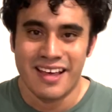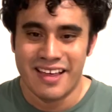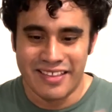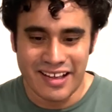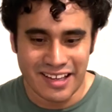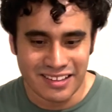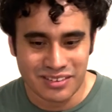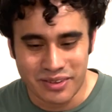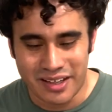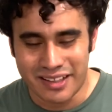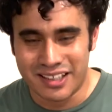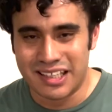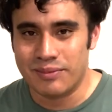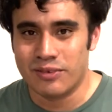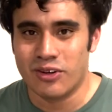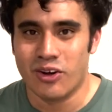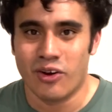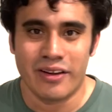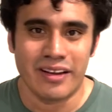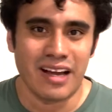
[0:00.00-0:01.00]
That's what I keep
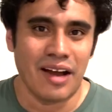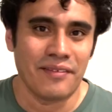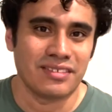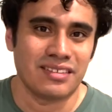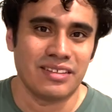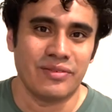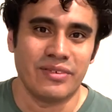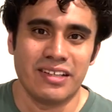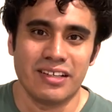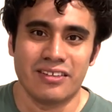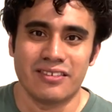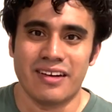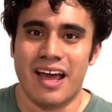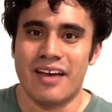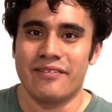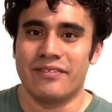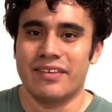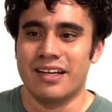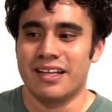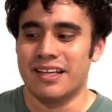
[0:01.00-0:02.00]
going. Obviously, we don't
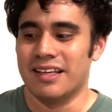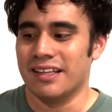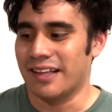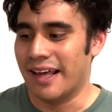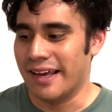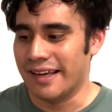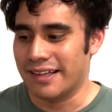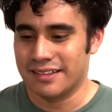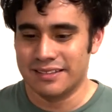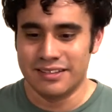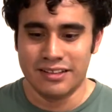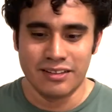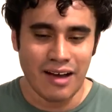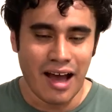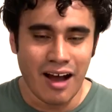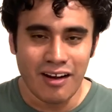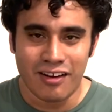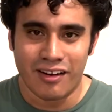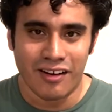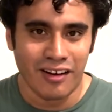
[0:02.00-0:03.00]
have any
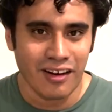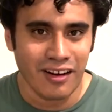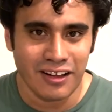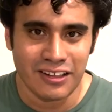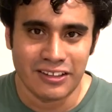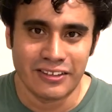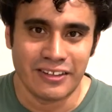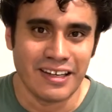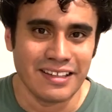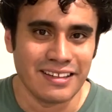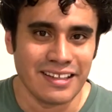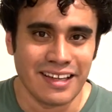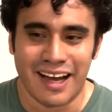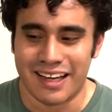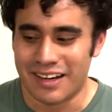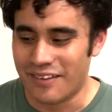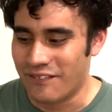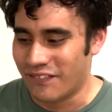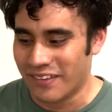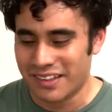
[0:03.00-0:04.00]
alcohol or anything kind
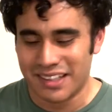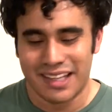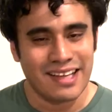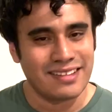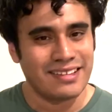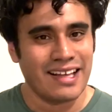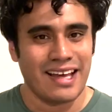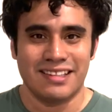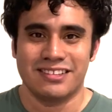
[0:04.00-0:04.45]
of fun like that.